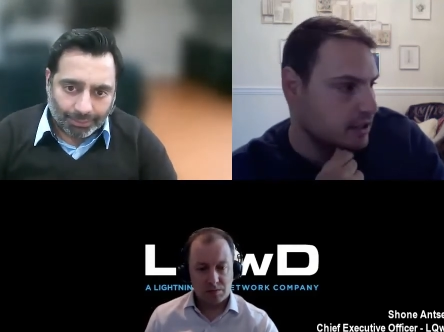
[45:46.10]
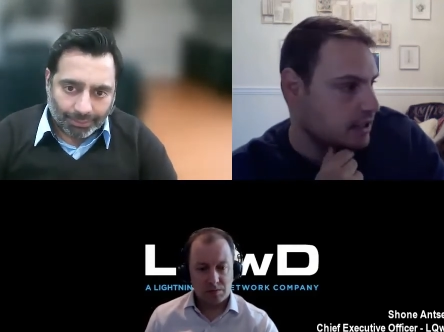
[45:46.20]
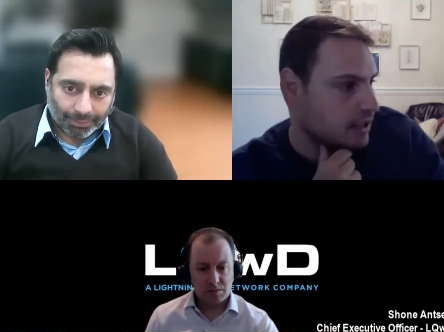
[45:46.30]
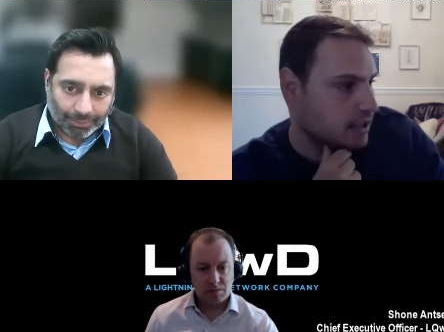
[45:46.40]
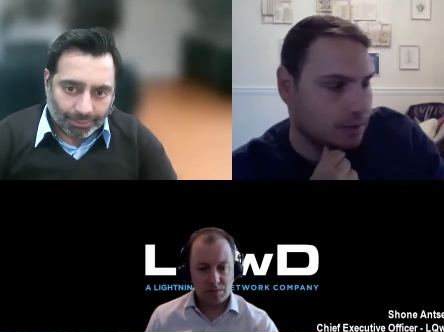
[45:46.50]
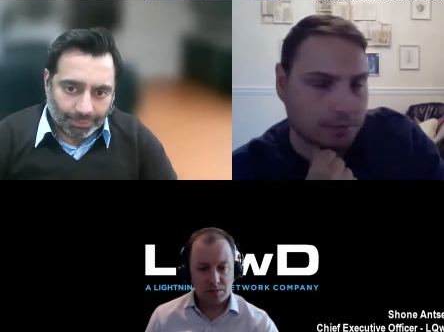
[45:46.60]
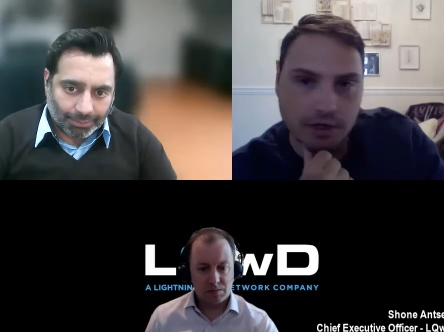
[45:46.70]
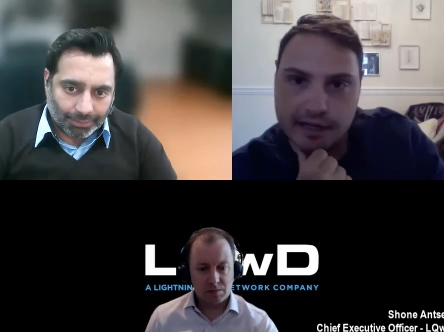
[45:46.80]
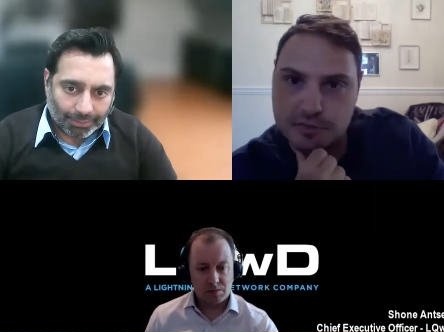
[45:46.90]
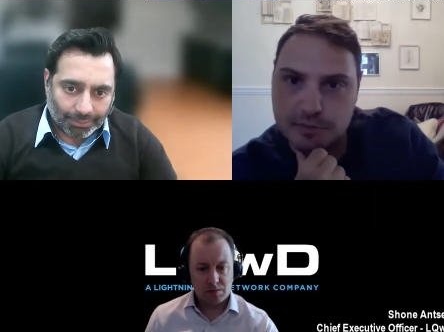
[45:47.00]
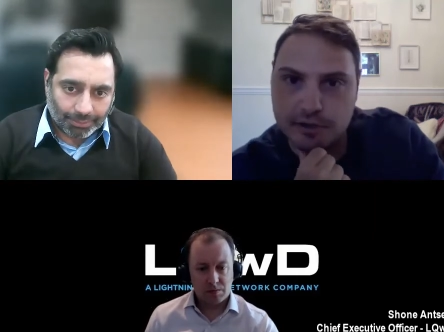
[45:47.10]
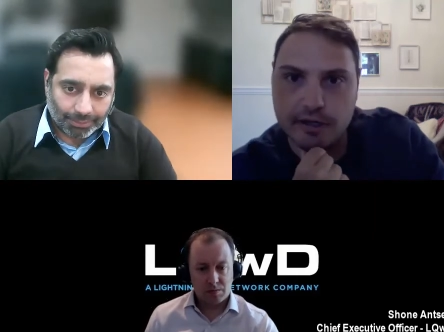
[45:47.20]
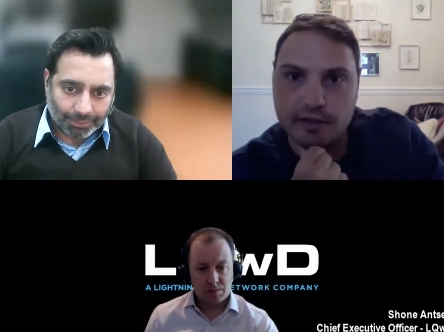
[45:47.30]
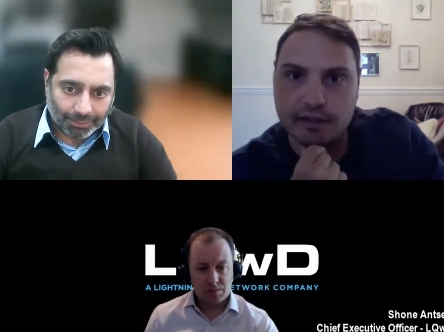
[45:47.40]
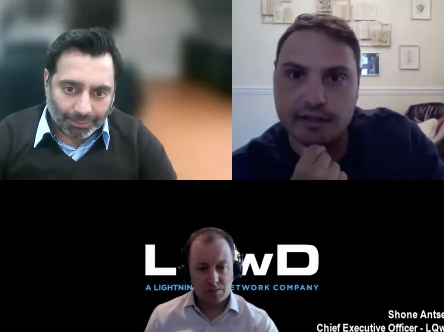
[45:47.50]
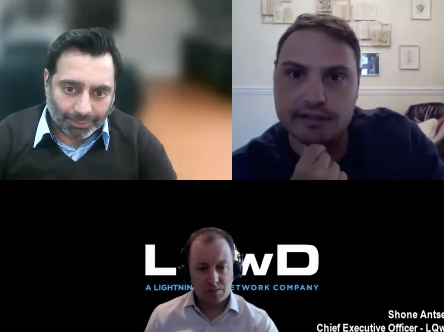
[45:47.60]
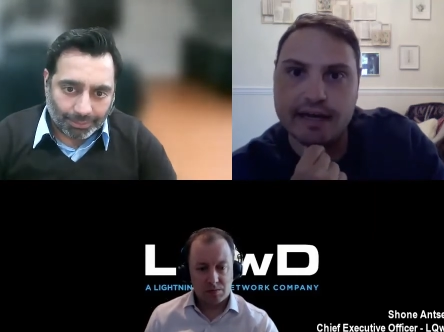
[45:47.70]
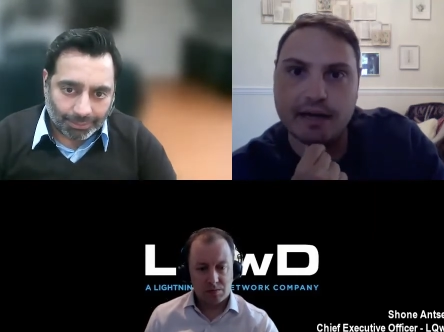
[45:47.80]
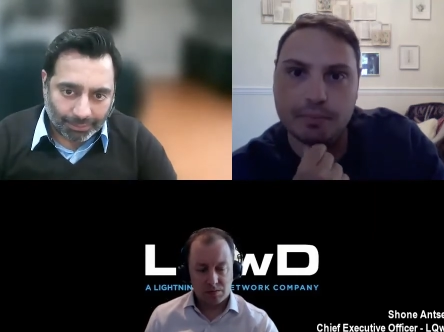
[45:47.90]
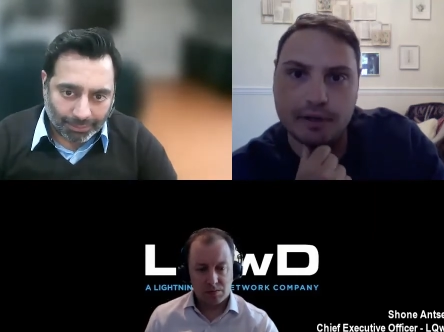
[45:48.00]
Speaker 1: Uh, I'm not an expert or anything like
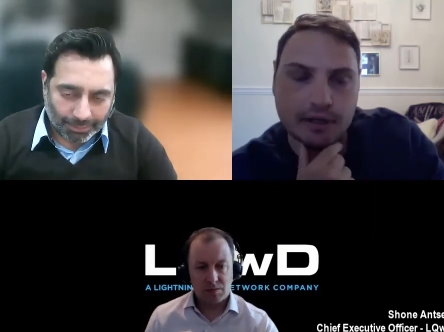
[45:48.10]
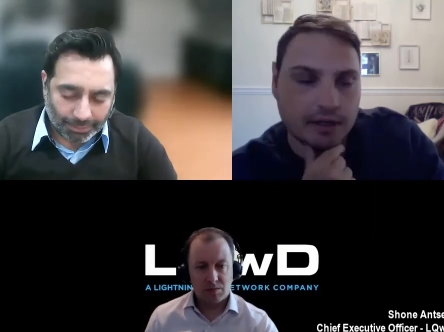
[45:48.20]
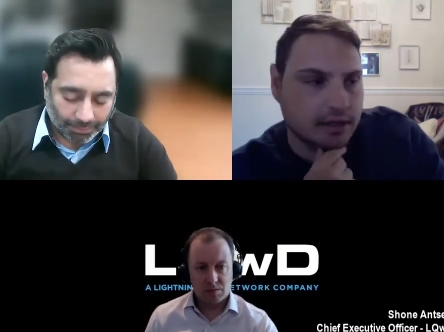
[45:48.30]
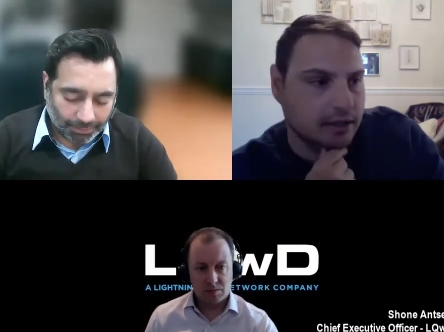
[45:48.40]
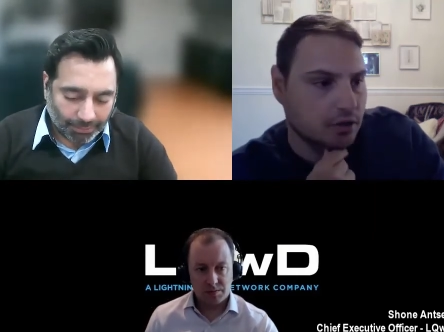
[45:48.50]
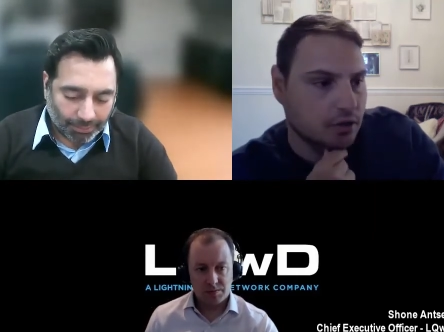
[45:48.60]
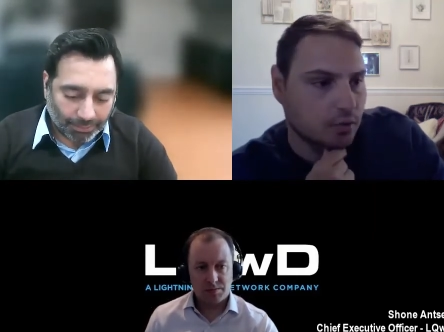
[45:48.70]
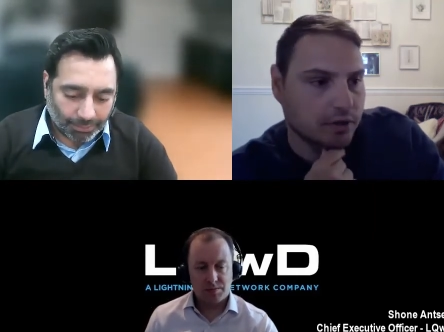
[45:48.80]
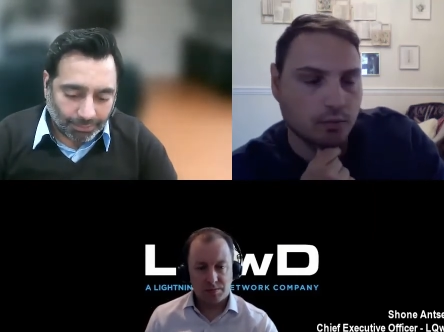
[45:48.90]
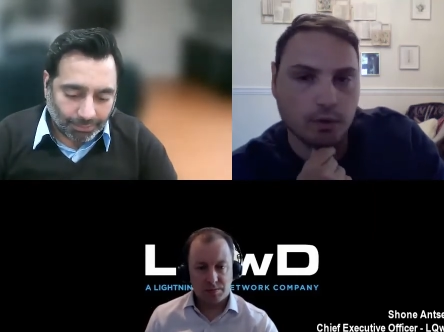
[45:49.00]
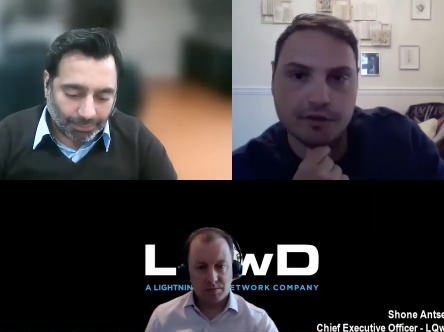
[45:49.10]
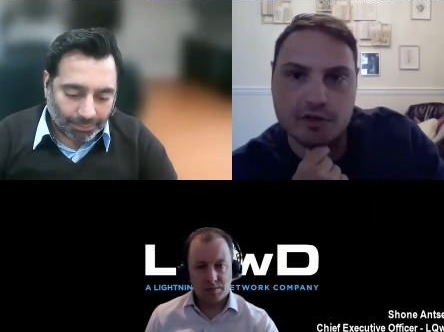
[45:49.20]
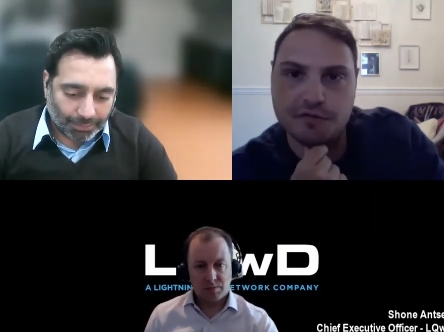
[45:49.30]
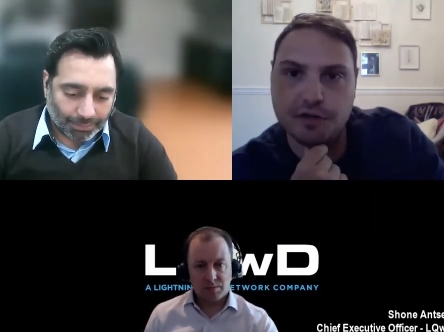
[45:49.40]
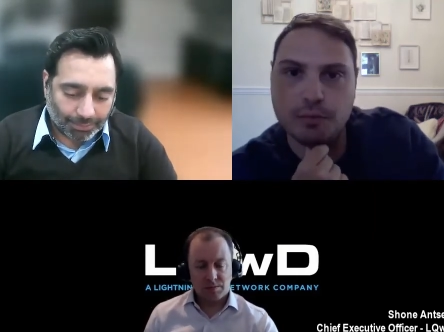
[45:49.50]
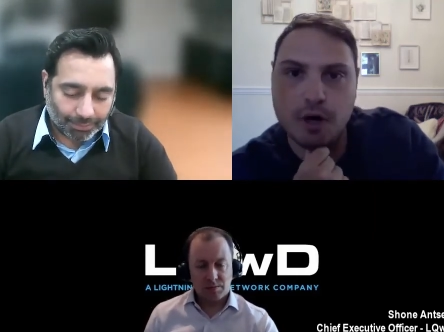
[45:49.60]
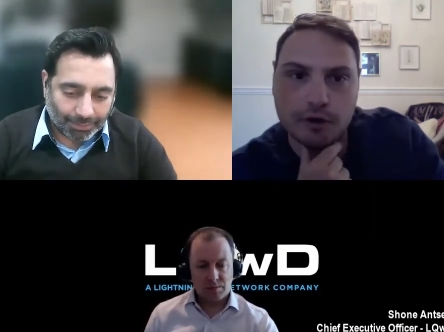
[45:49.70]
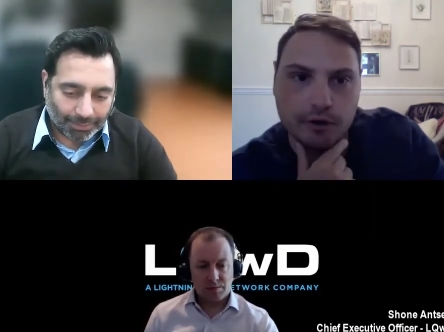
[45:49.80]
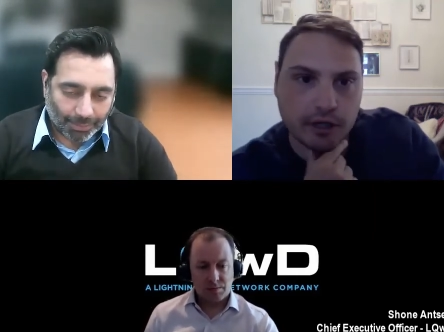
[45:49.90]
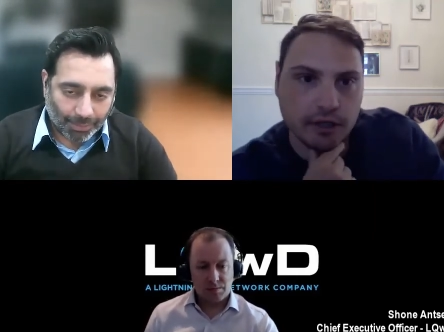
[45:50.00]
that, but, you know, when, when there's fear
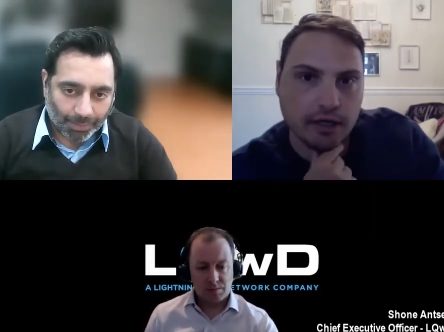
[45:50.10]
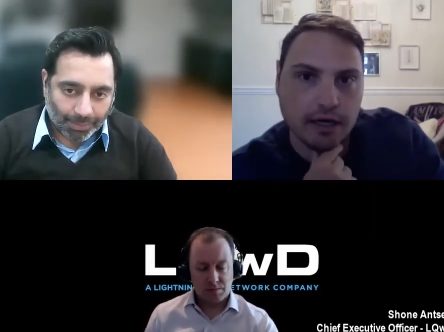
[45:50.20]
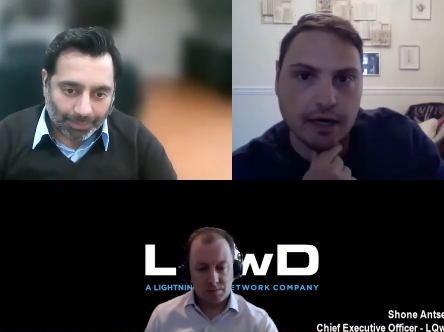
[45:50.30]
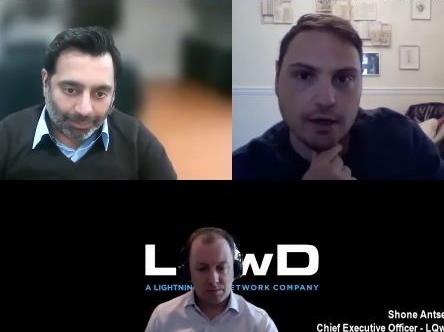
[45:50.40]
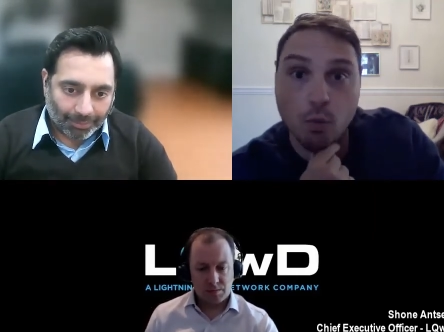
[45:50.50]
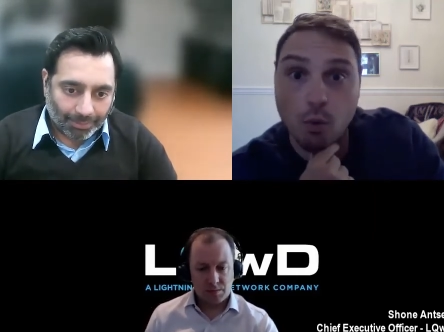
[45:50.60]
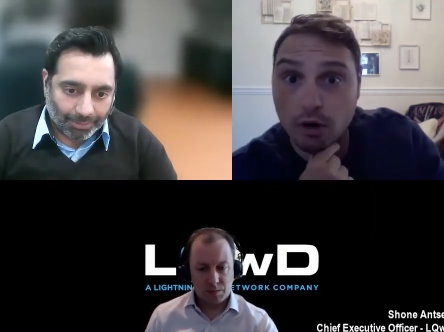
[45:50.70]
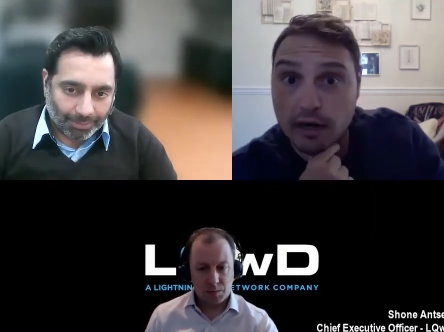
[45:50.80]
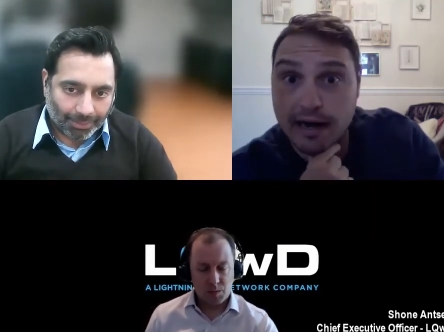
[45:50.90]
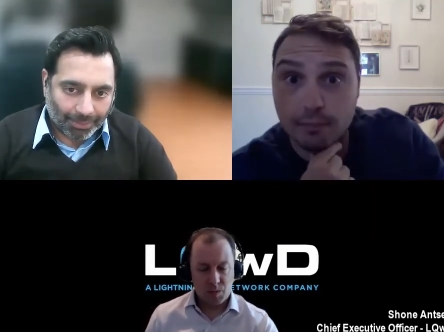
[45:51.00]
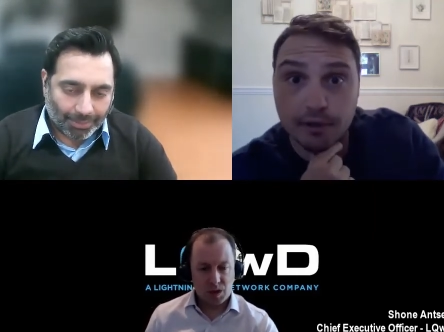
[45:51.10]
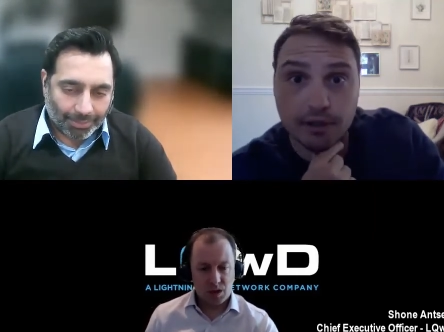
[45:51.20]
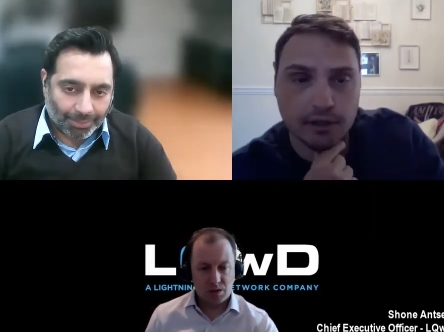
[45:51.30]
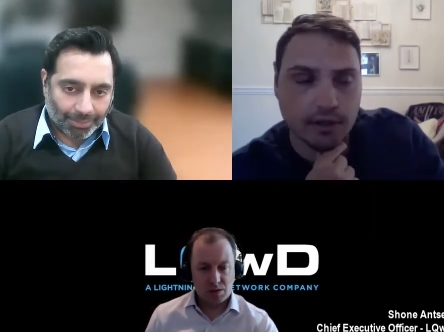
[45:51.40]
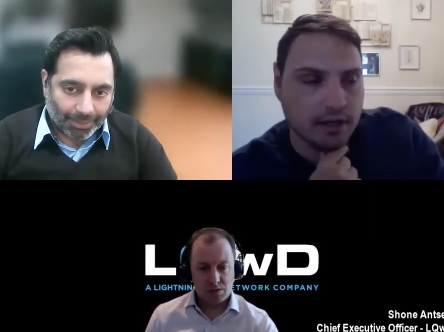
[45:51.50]
mongering, uh, war happening,